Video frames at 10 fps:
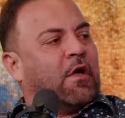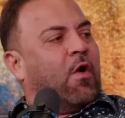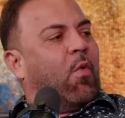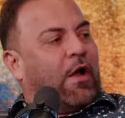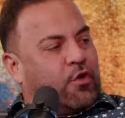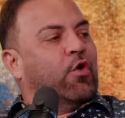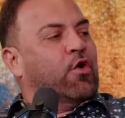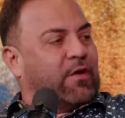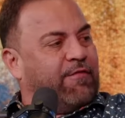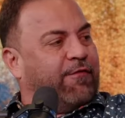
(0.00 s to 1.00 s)
what you're
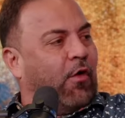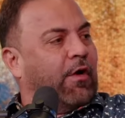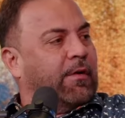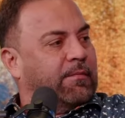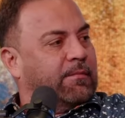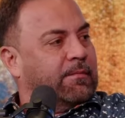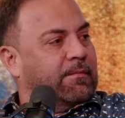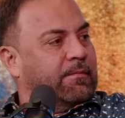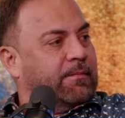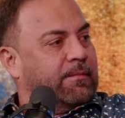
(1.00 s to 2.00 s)
looking for.
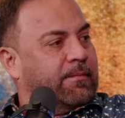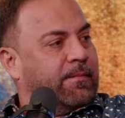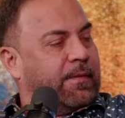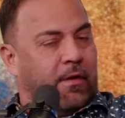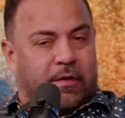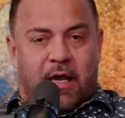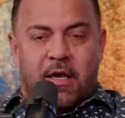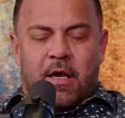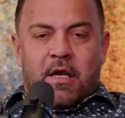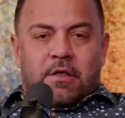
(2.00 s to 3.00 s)
Okay?
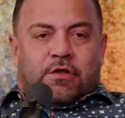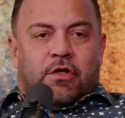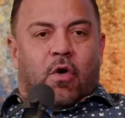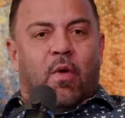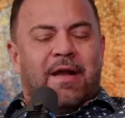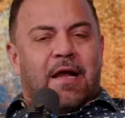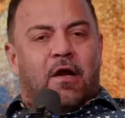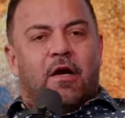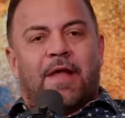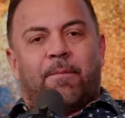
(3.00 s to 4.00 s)
So when I
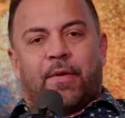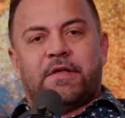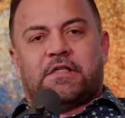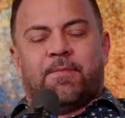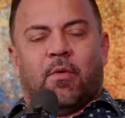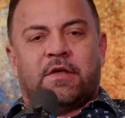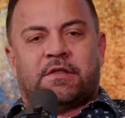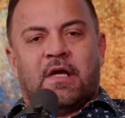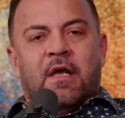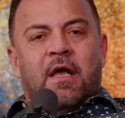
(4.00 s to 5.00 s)
learned that principle
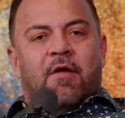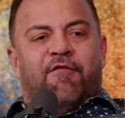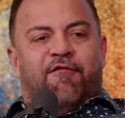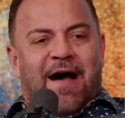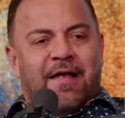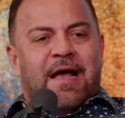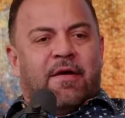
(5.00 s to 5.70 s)
was find out